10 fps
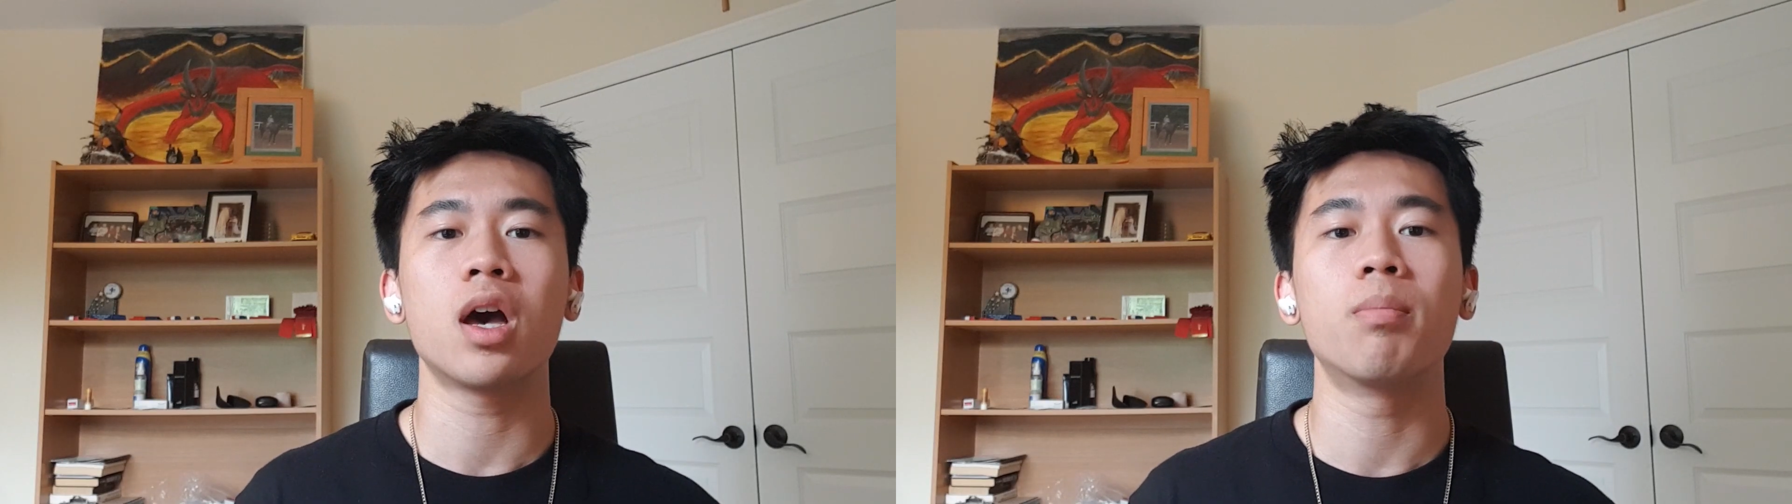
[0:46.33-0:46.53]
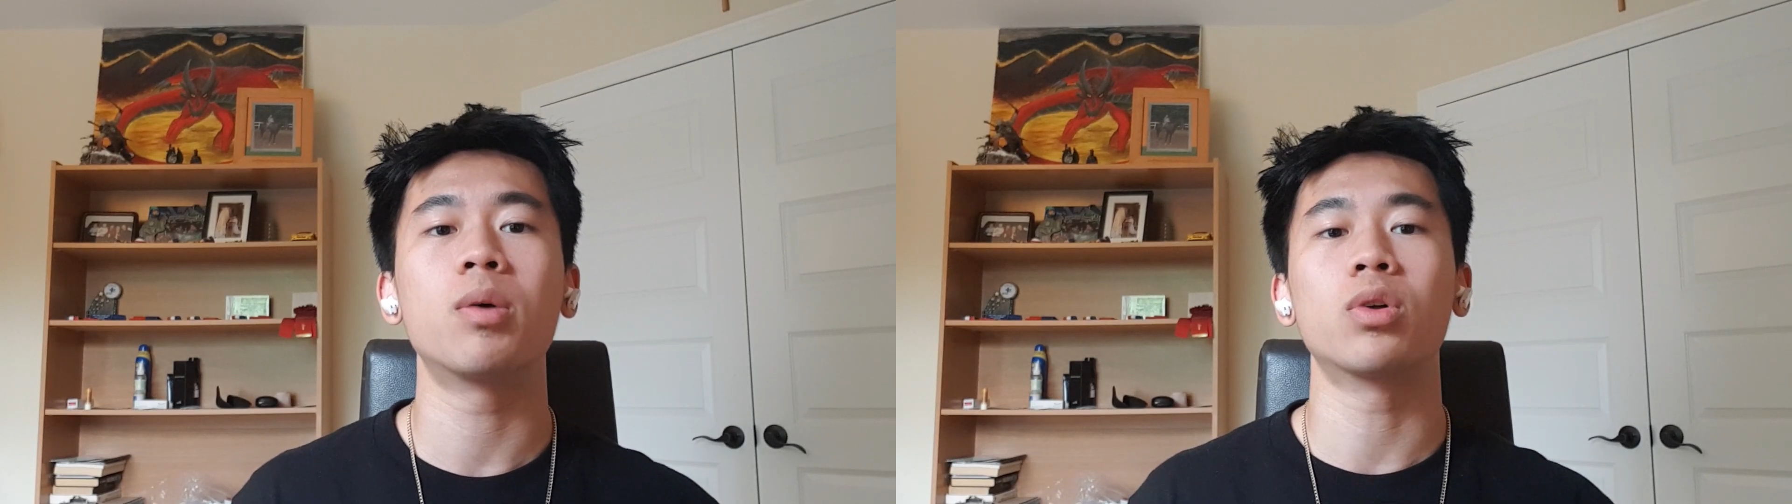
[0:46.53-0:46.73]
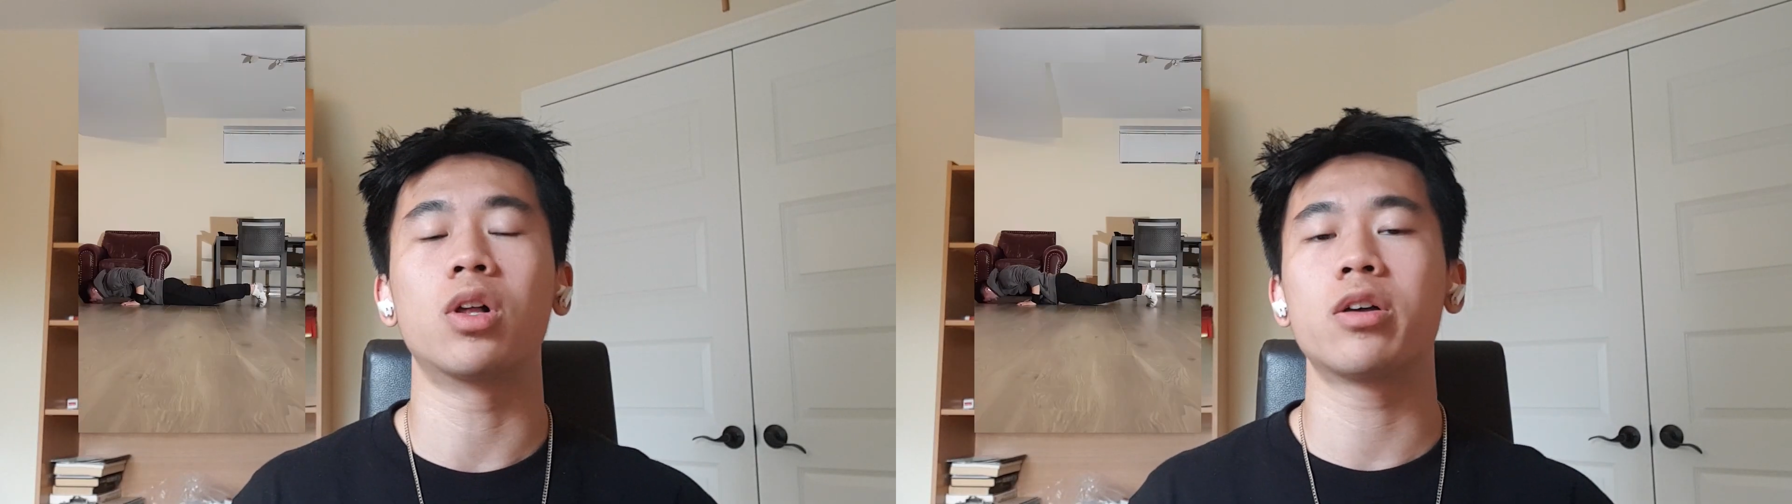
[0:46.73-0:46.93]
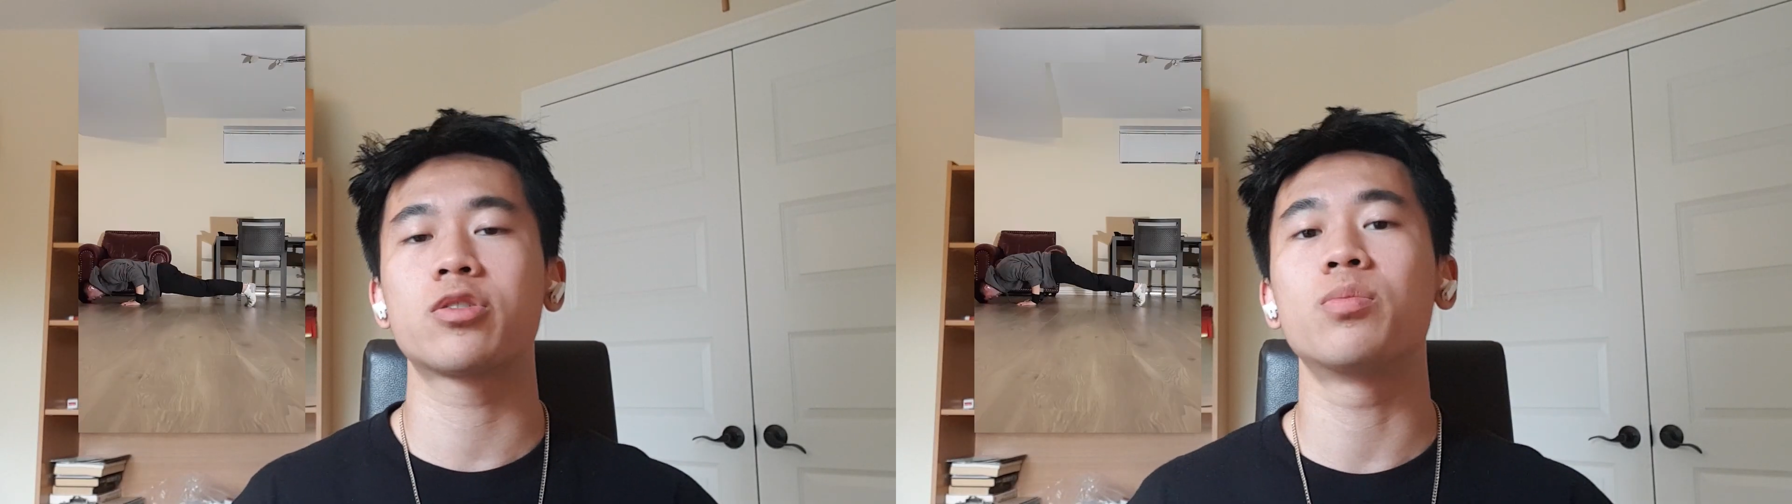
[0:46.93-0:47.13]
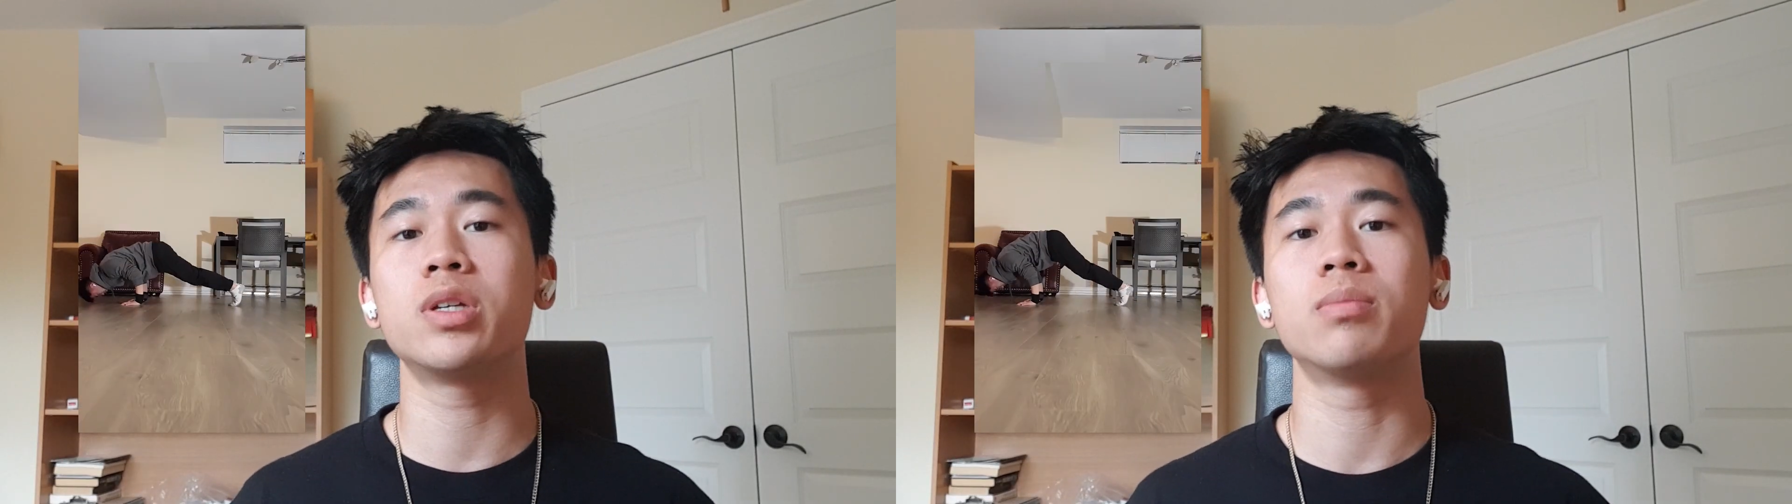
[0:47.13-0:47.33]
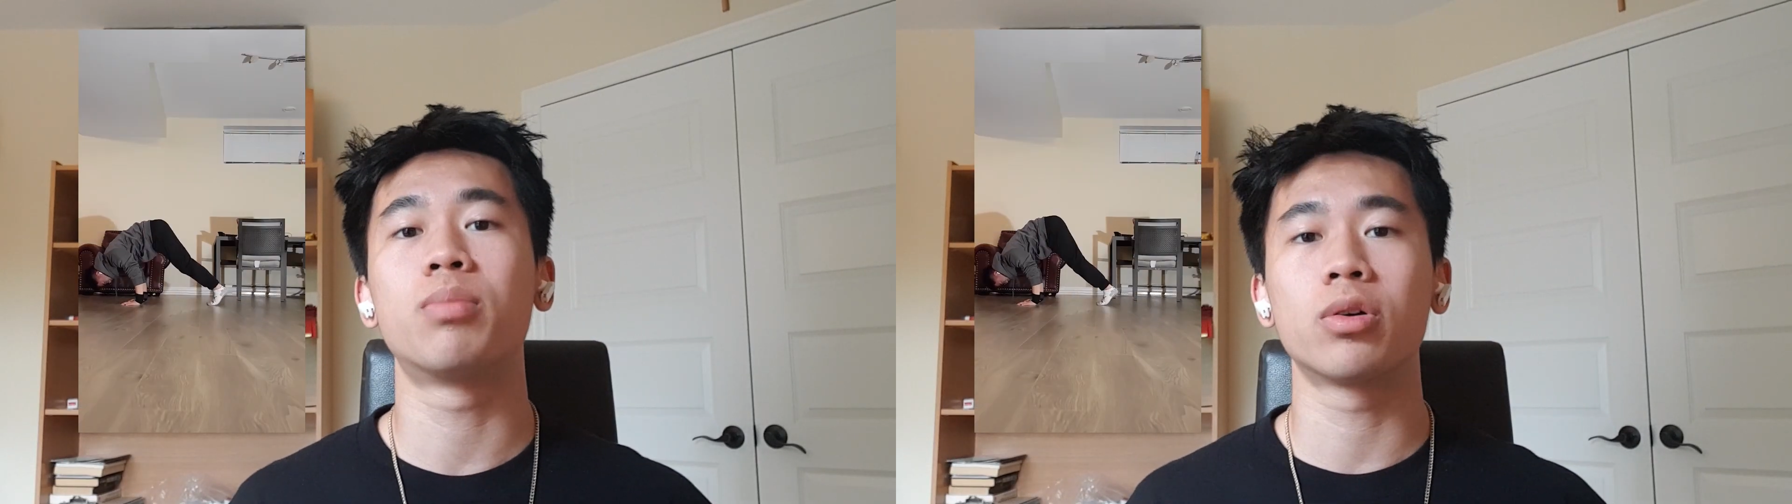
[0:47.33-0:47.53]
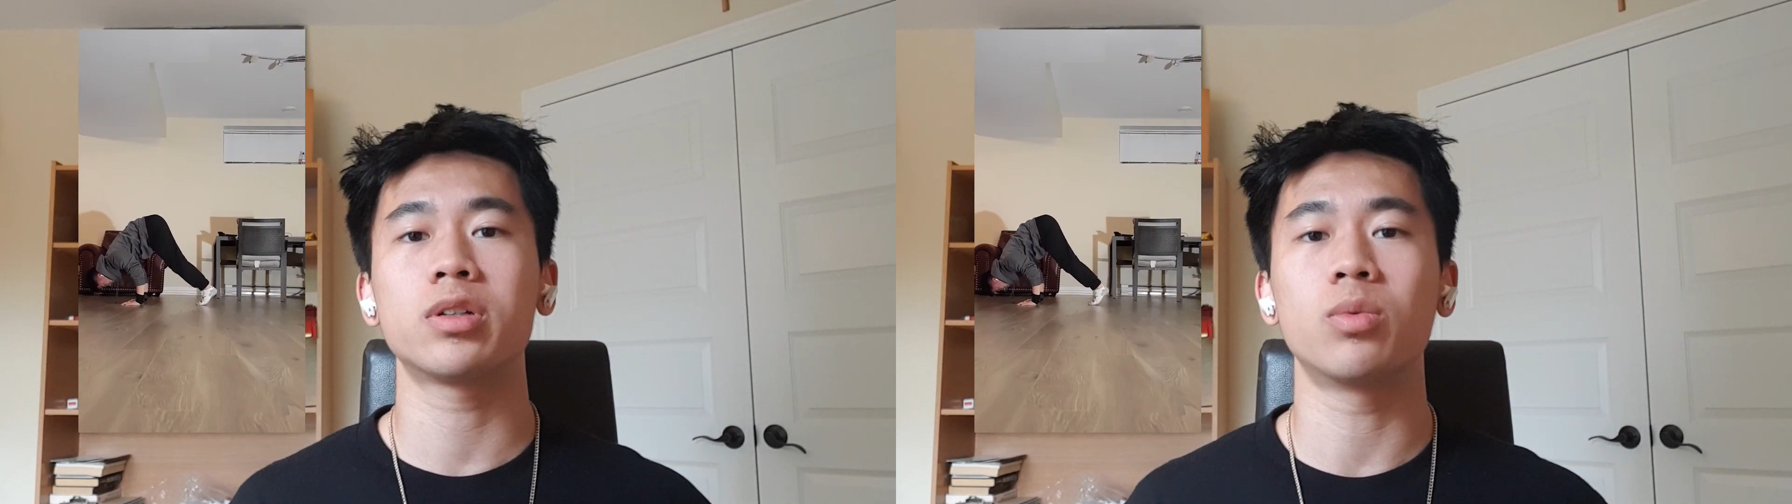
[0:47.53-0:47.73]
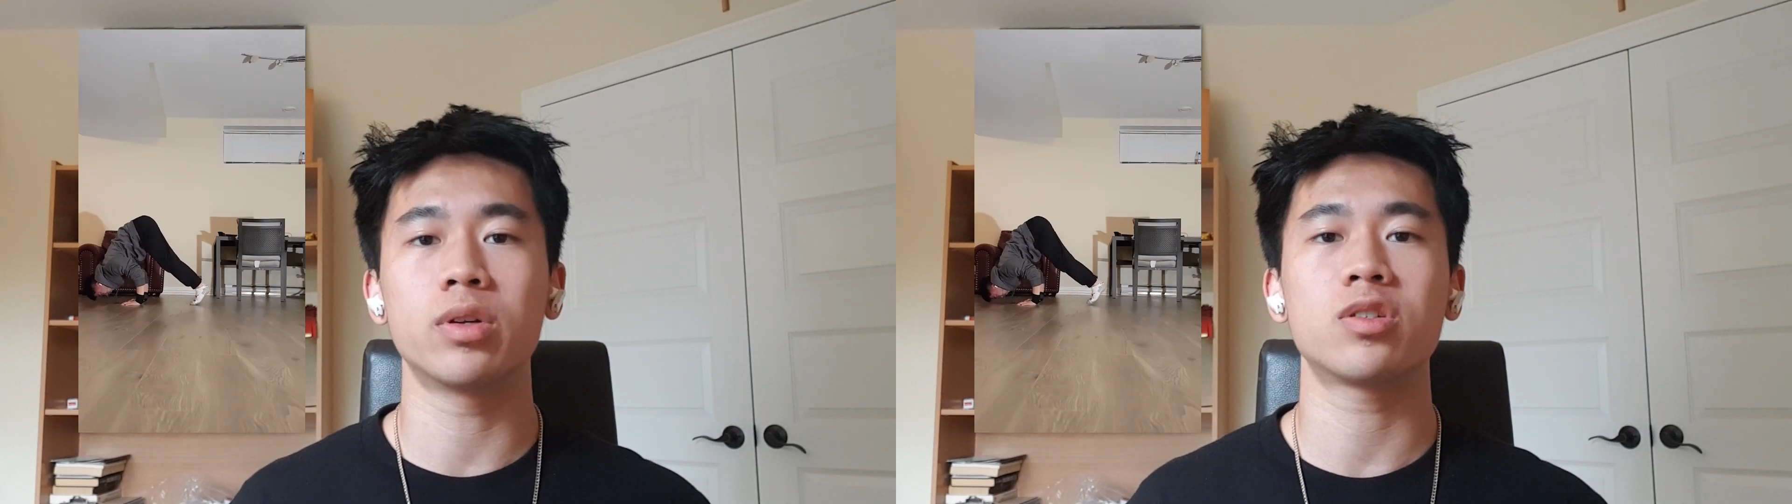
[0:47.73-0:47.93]
but will also be
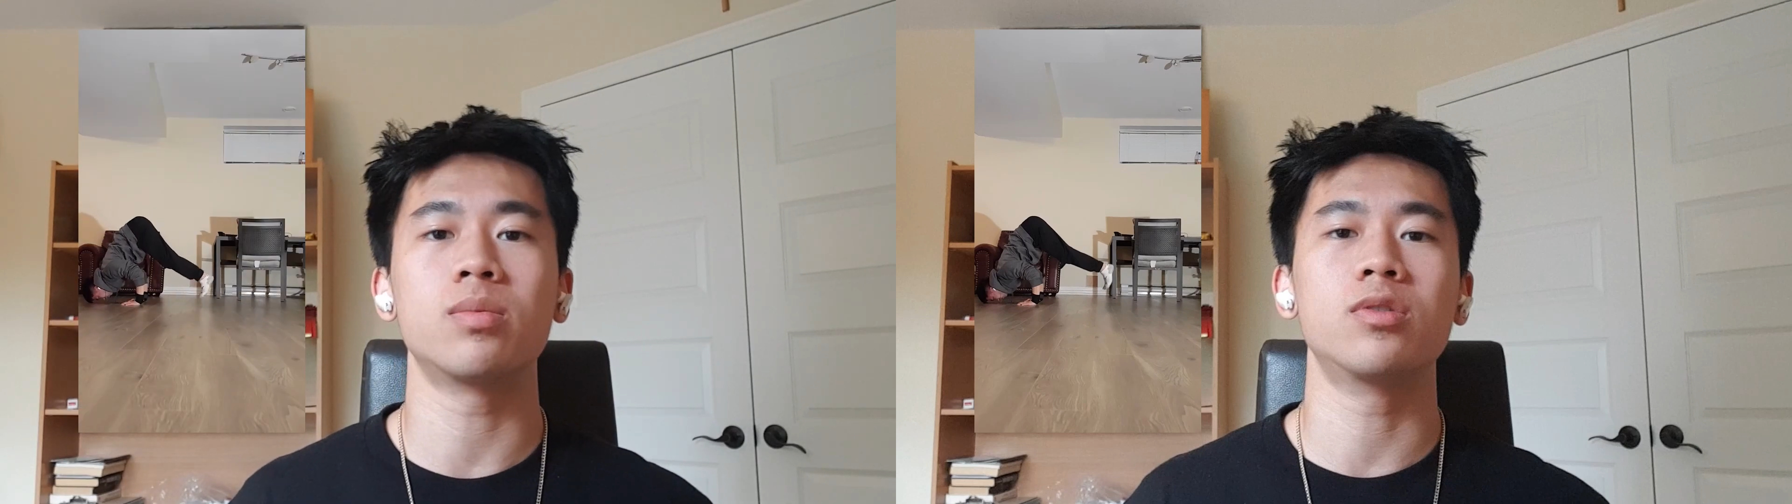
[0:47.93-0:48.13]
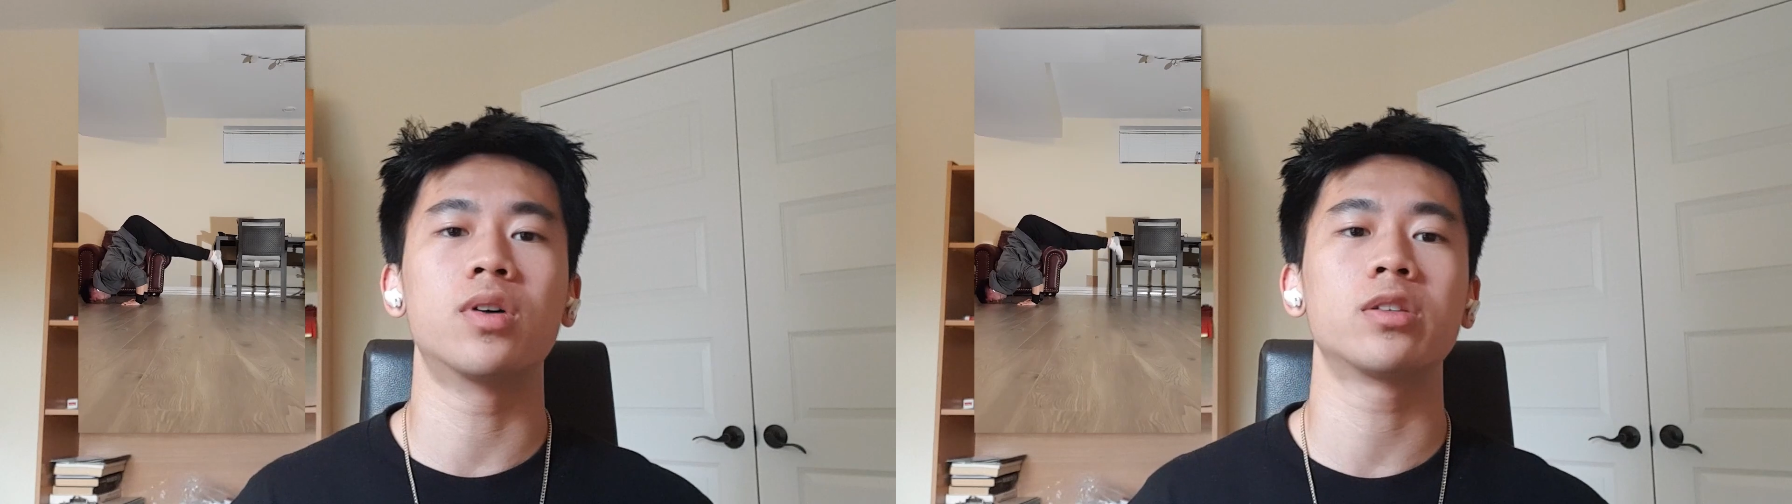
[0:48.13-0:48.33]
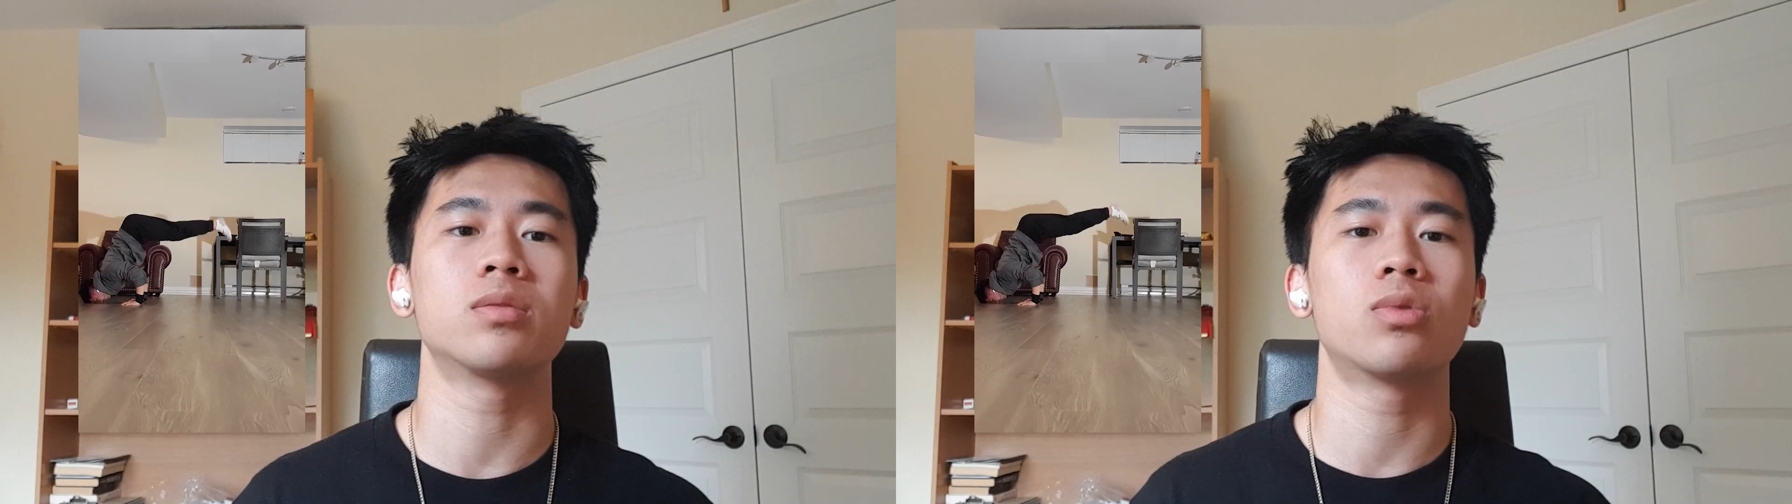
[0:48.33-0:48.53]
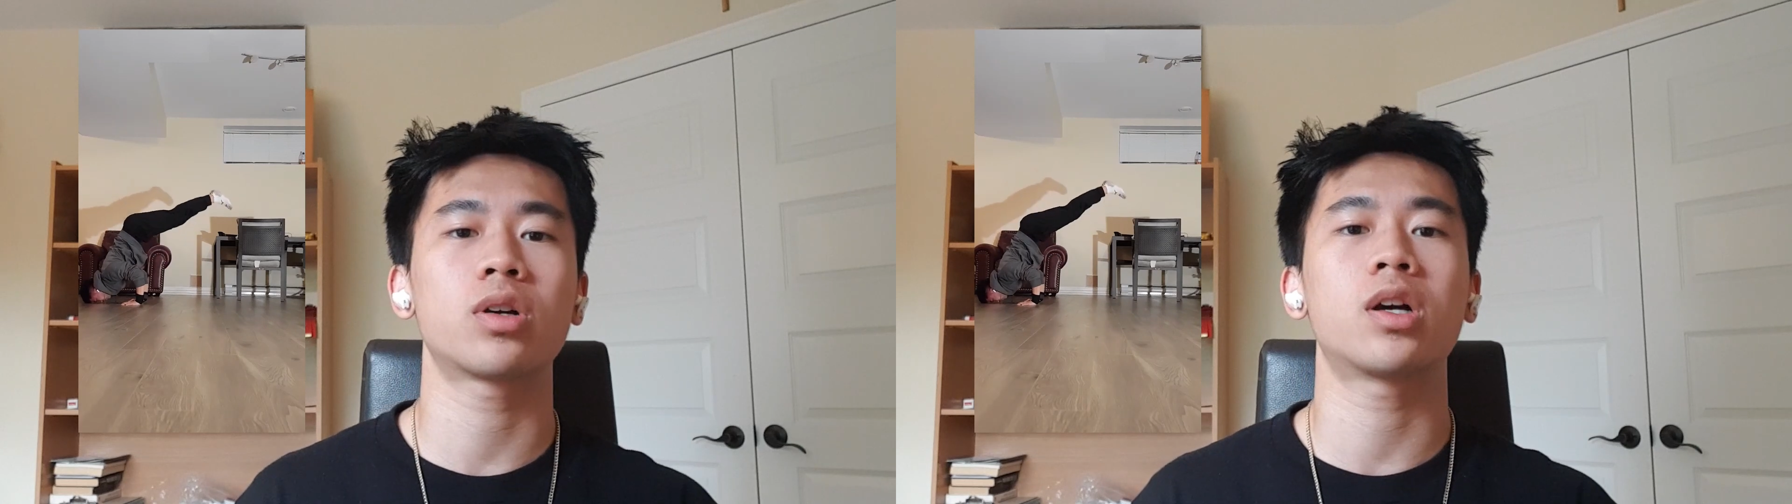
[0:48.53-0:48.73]
important once you move on to more